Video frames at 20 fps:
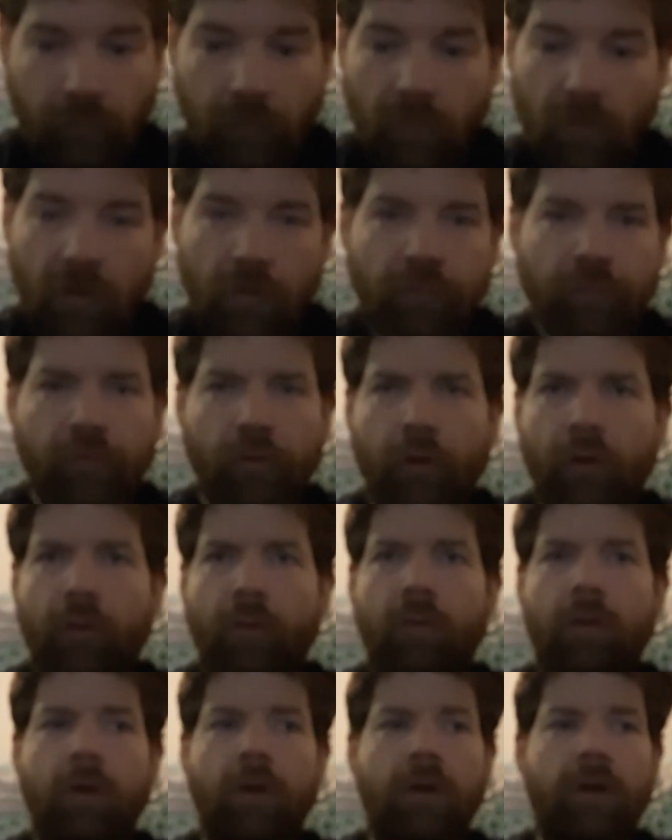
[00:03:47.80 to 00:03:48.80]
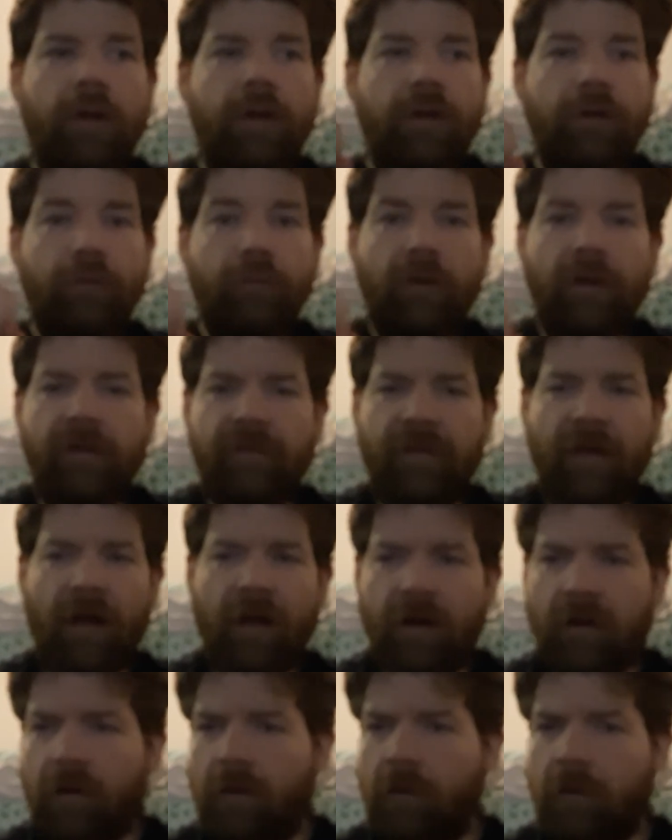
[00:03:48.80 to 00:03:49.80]
So you get
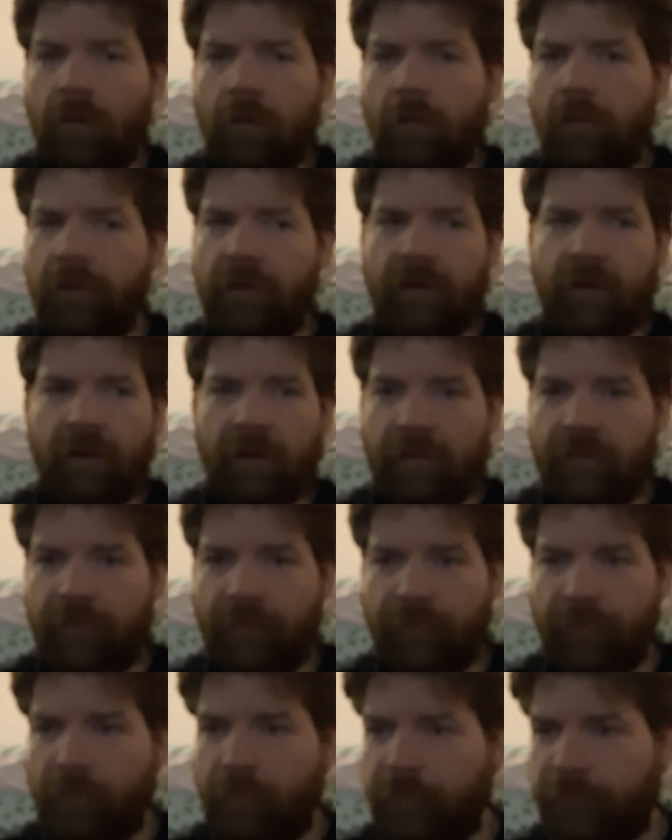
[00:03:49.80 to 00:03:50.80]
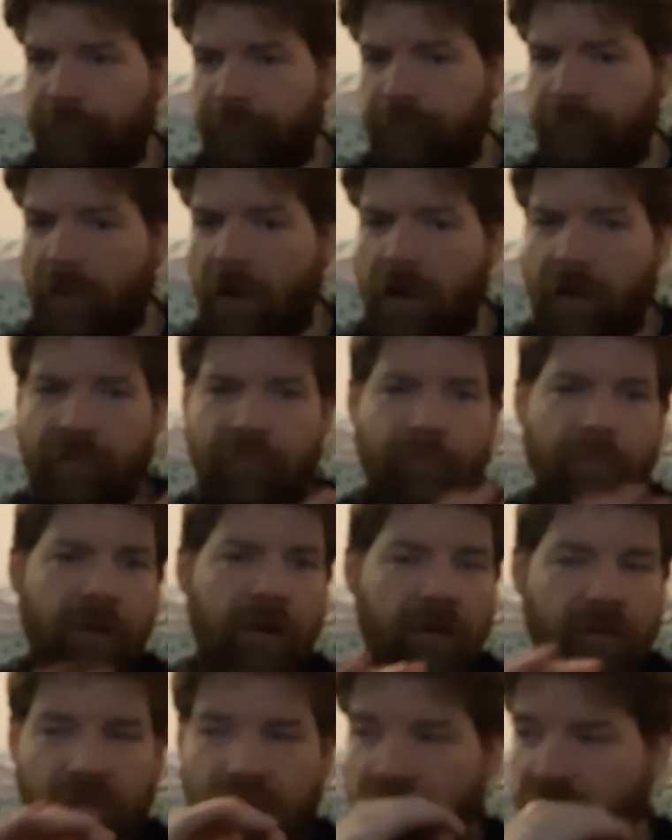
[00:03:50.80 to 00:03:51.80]
that all in like the first 5
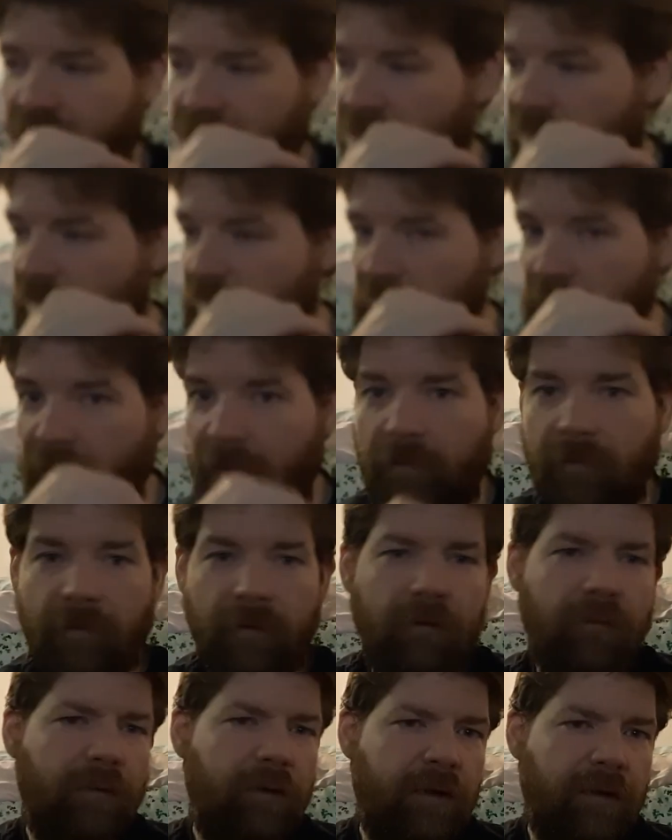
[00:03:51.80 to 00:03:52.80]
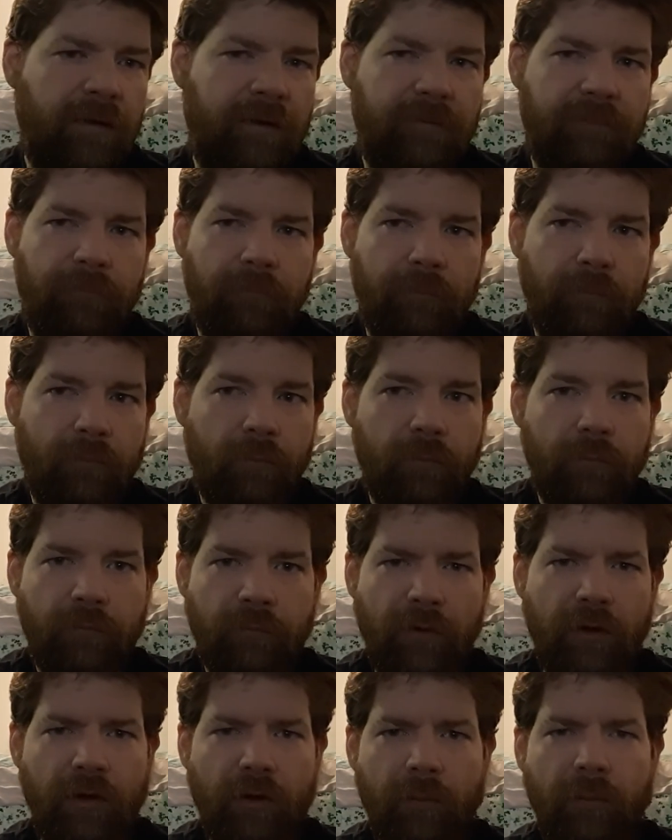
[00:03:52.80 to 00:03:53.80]
minutes, like literally,
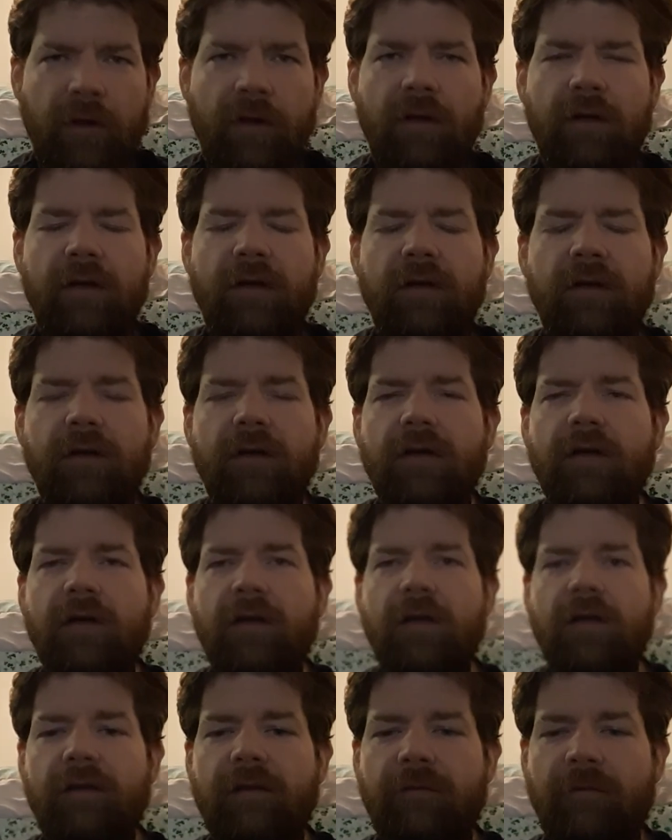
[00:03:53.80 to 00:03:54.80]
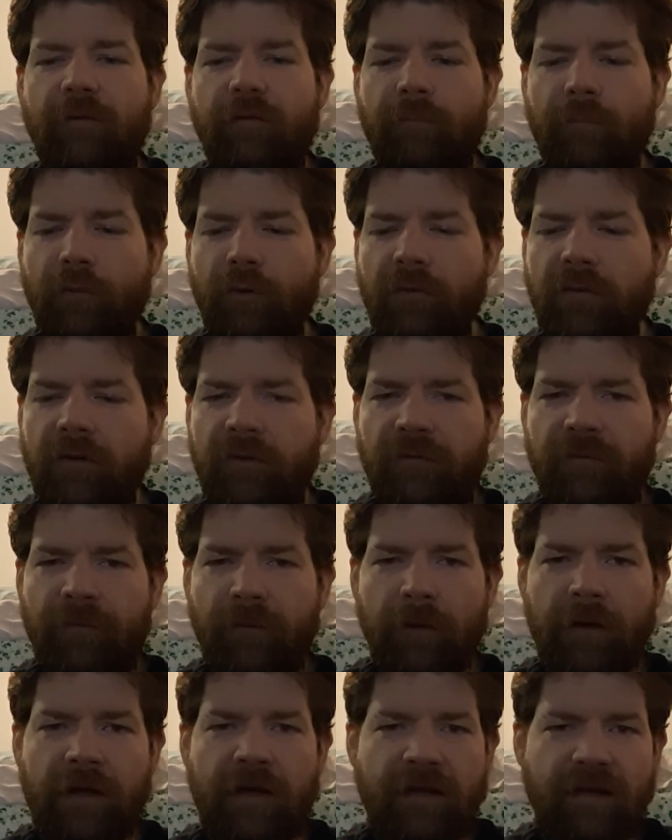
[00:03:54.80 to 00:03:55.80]
very quickly. This movie is
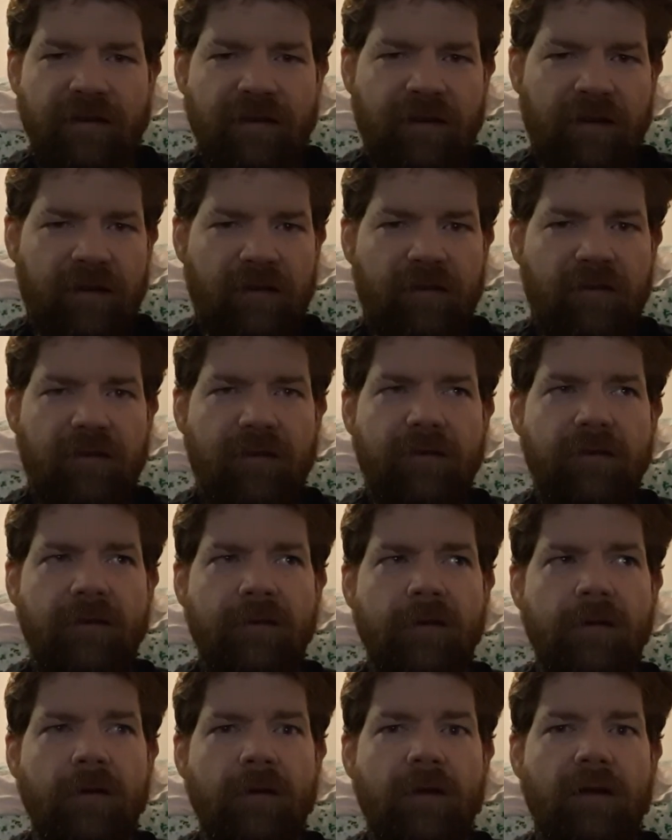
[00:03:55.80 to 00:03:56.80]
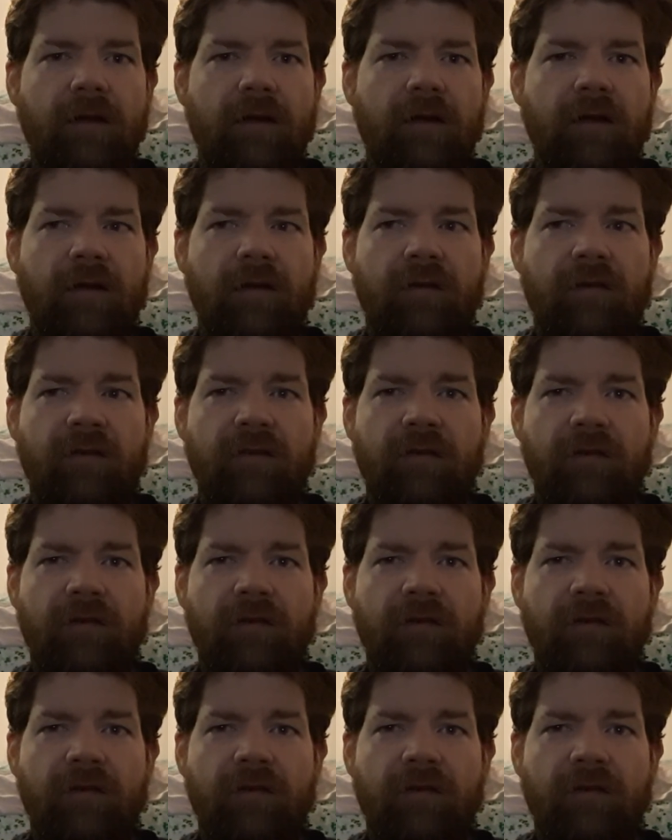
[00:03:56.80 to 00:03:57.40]
very condensed. It